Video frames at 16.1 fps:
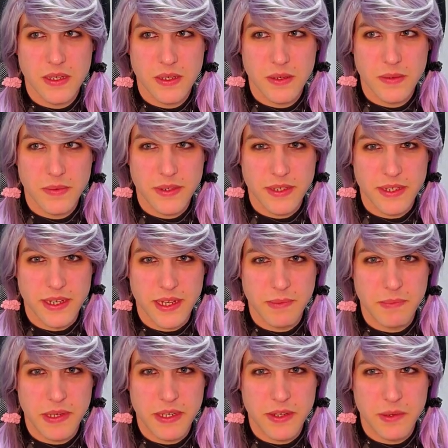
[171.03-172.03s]

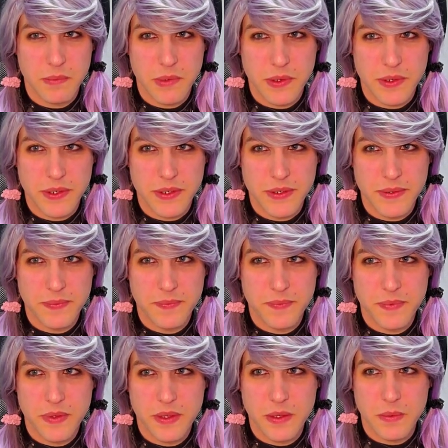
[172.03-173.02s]
8-bit component.
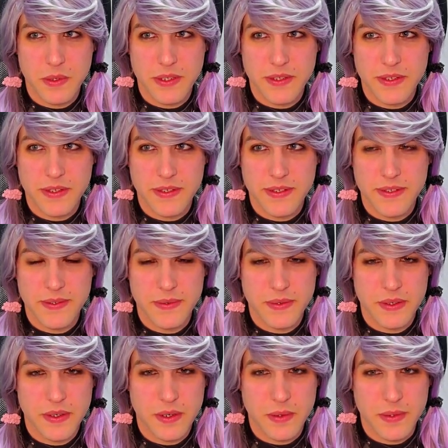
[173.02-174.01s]
There was this
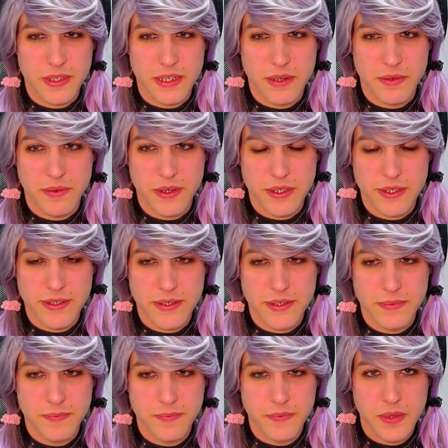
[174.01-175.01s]
always out register.
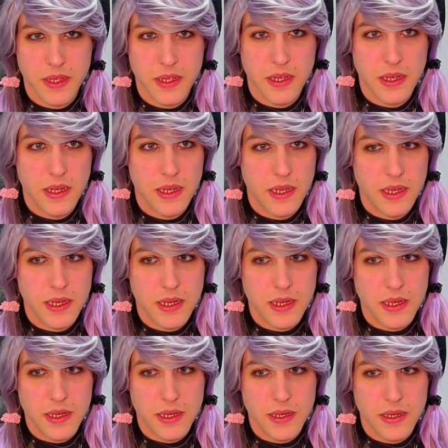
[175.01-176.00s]

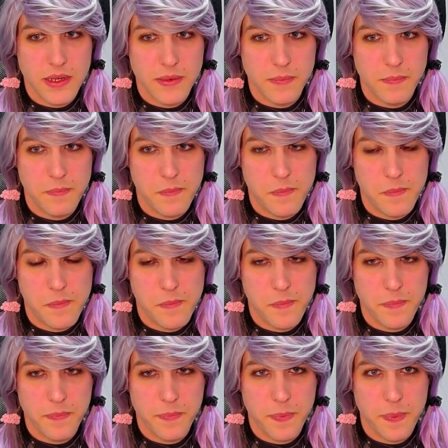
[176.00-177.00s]

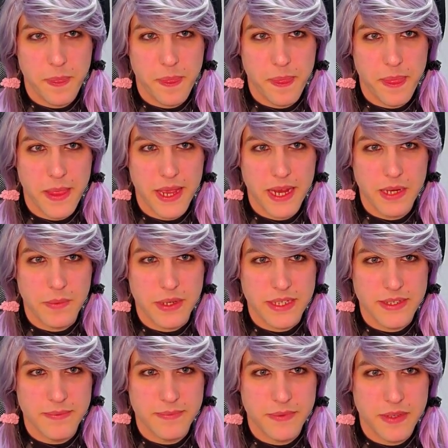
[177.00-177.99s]
Anyways,
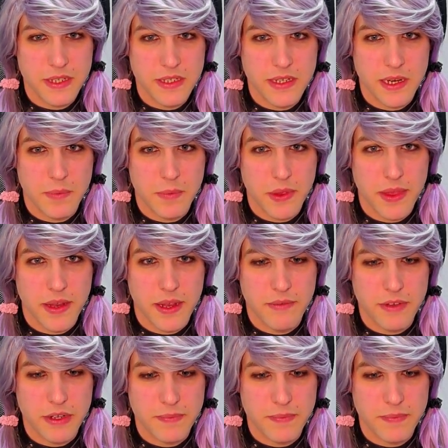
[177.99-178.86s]
let's start with the level.